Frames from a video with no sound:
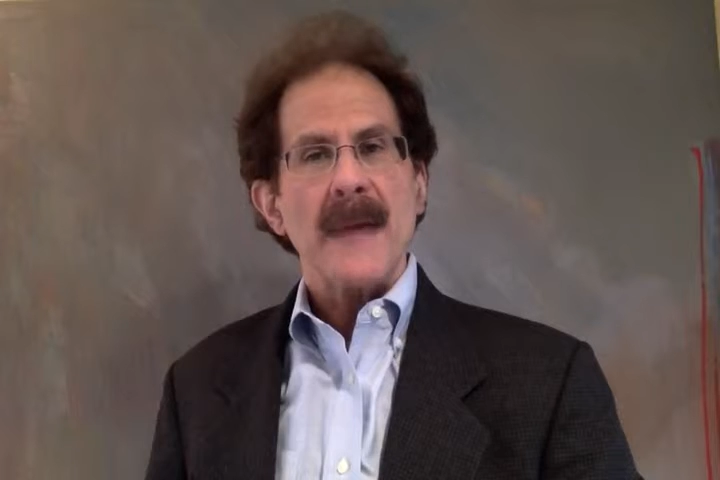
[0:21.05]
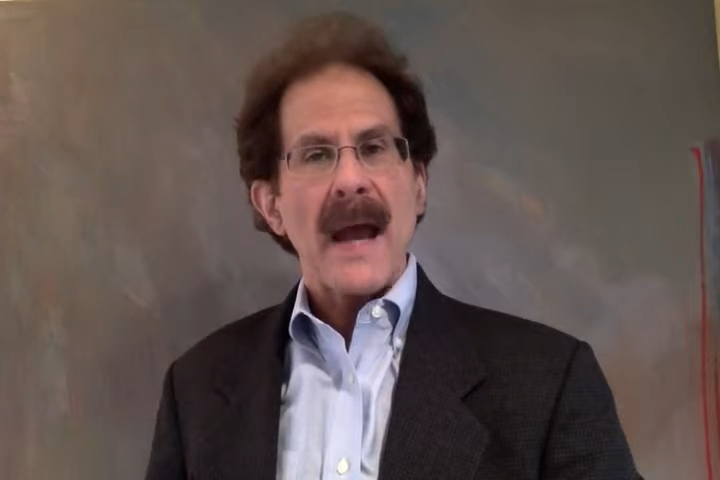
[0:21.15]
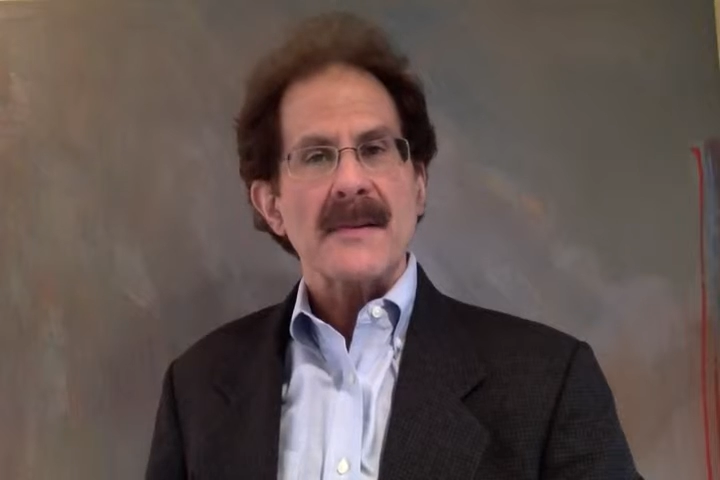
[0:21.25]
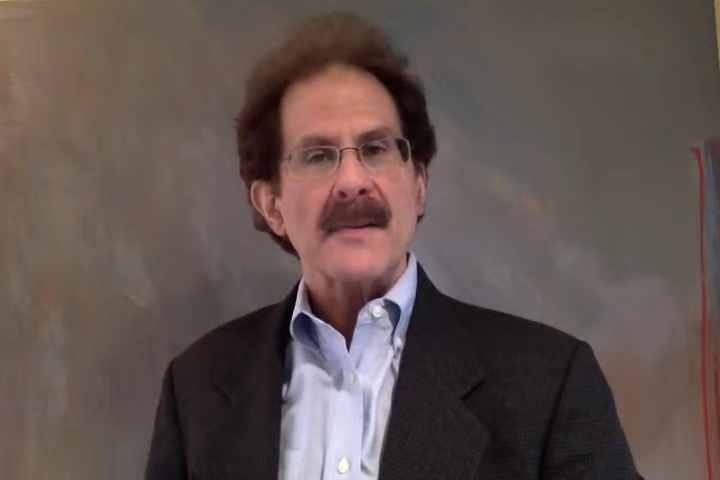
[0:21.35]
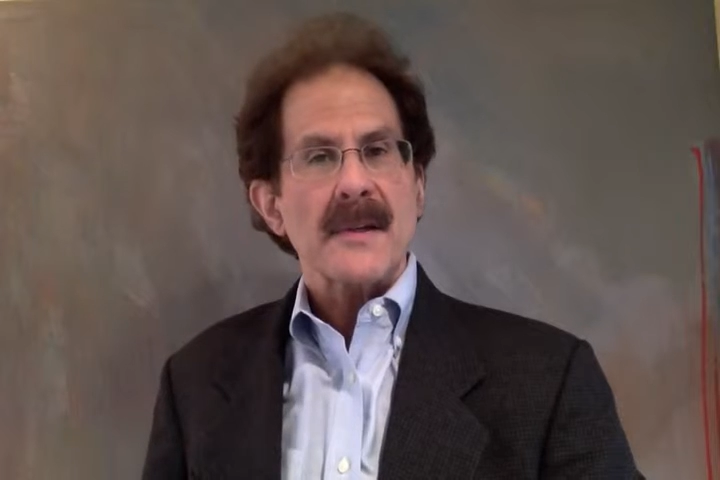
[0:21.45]

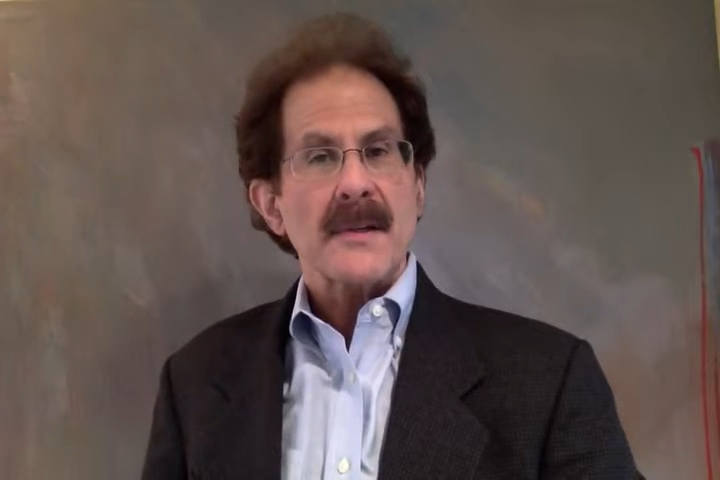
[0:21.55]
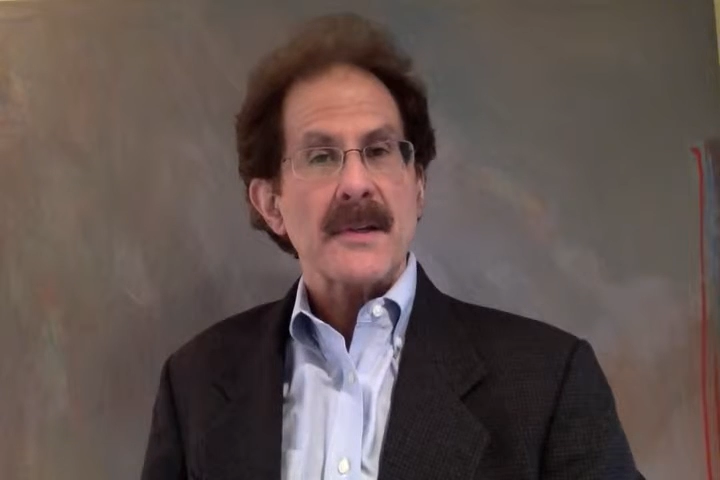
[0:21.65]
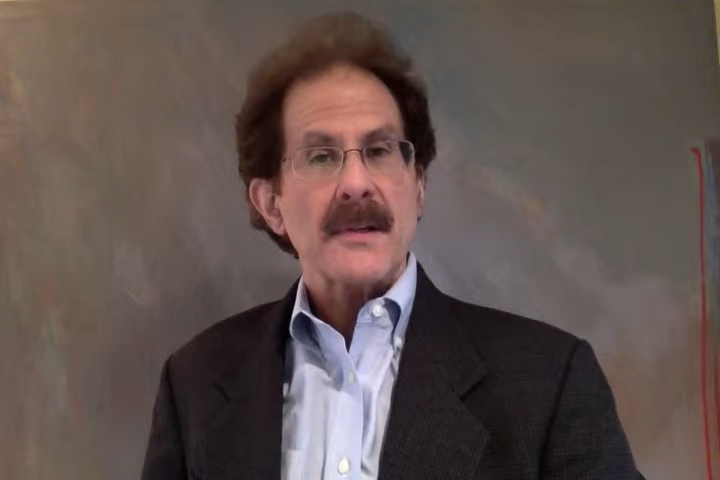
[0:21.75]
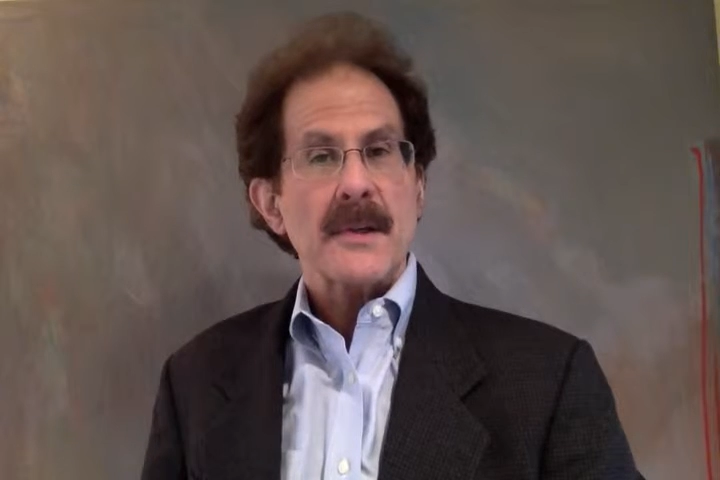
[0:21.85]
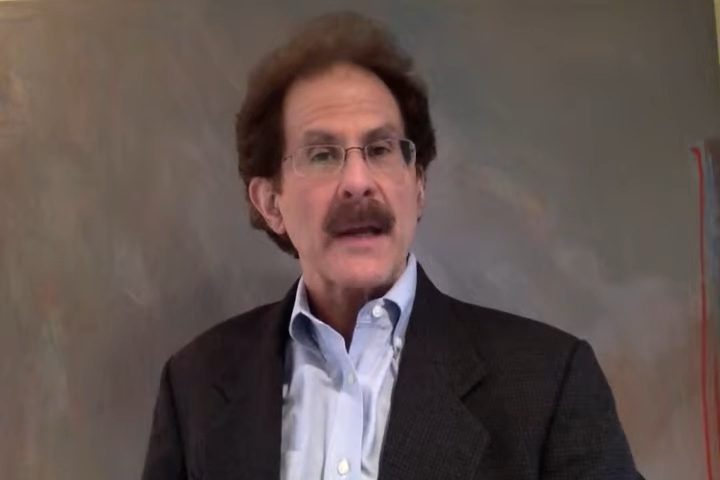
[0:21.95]
tasks such
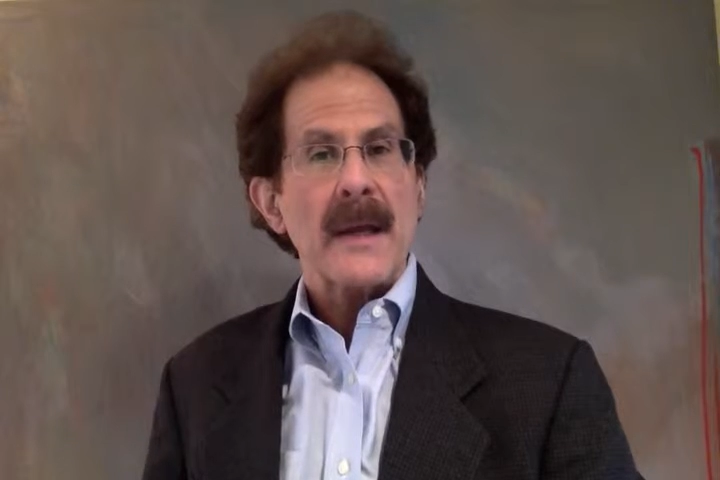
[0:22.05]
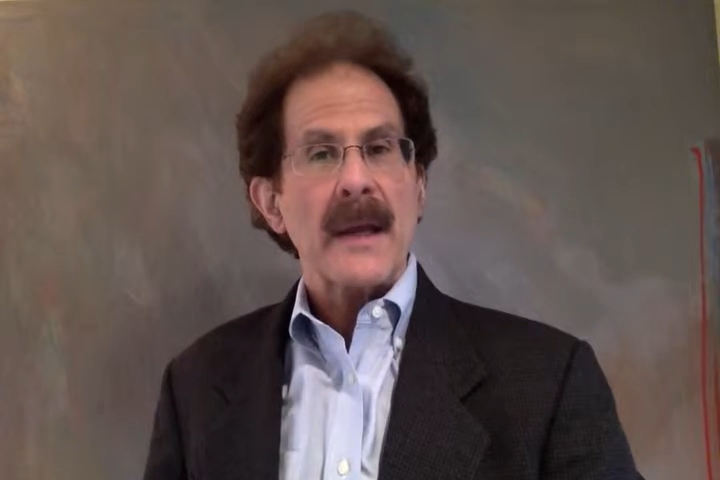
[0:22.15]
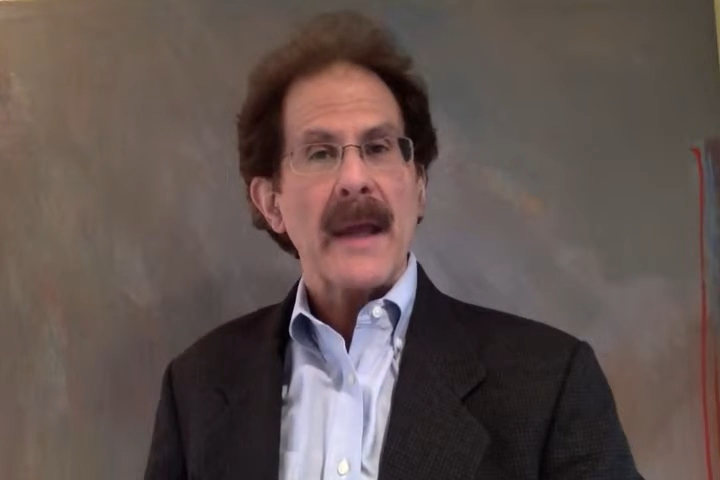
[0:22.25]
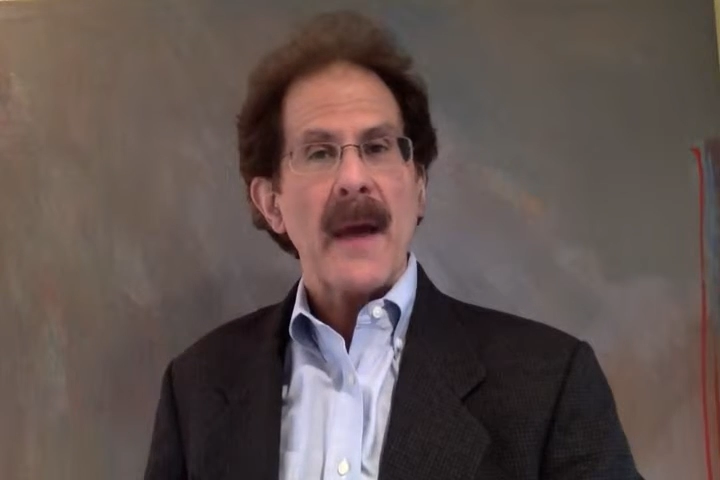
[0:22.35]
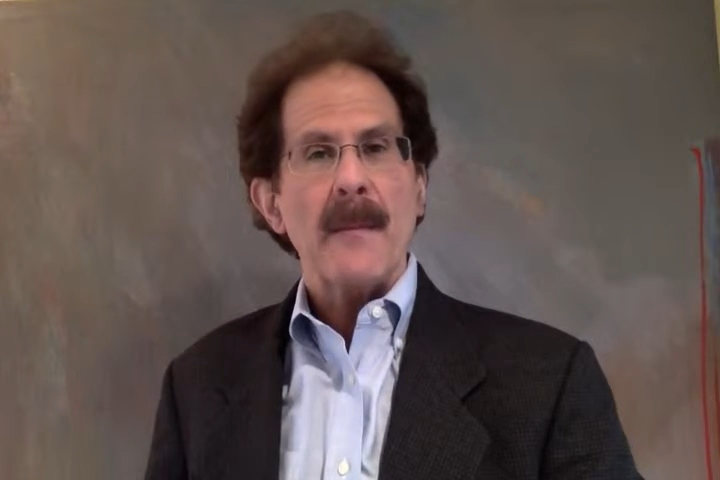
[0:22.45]
as checking
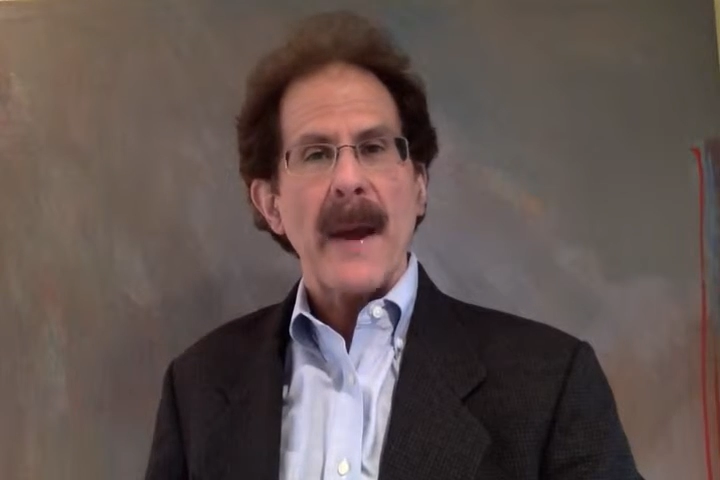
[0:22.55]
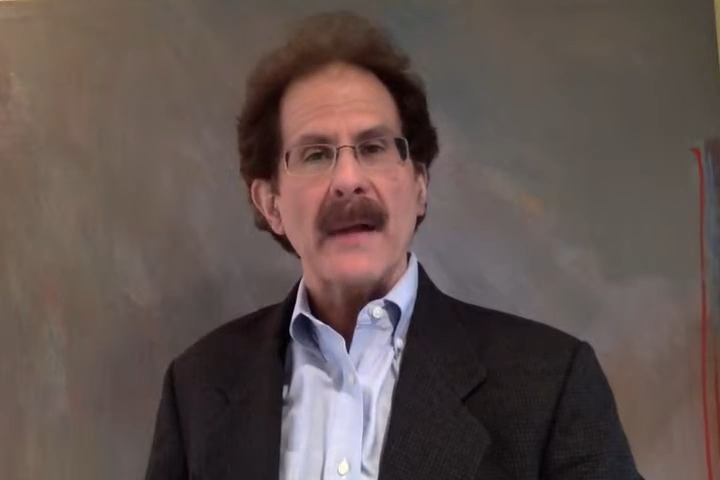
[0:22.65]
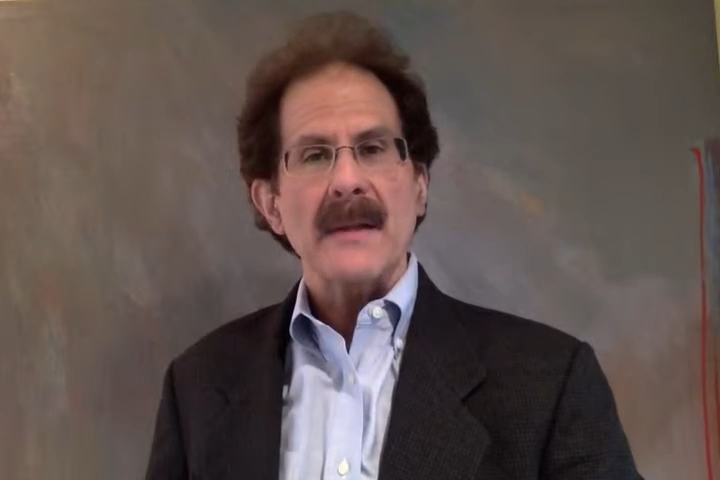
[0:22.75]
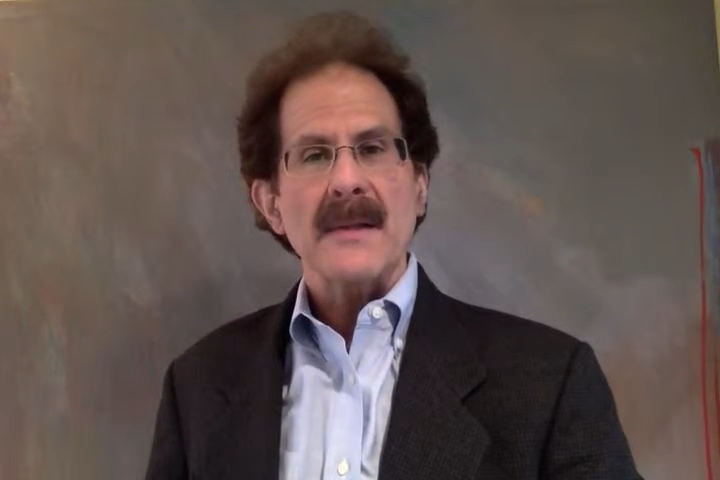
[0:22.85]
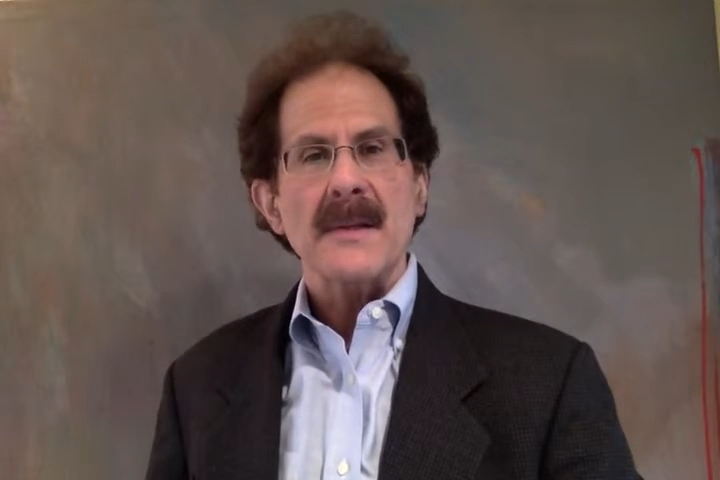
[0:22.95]
account
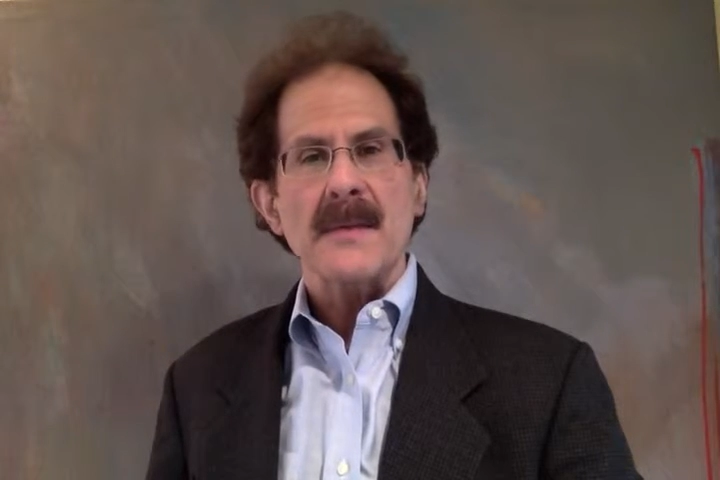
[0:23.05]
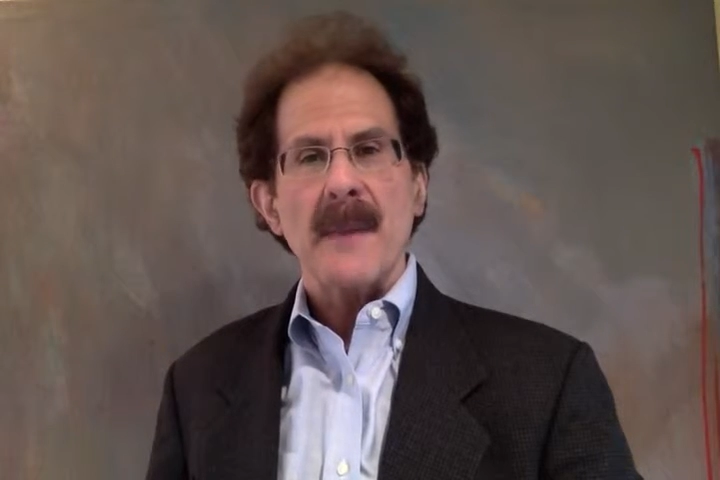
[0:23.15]
balances,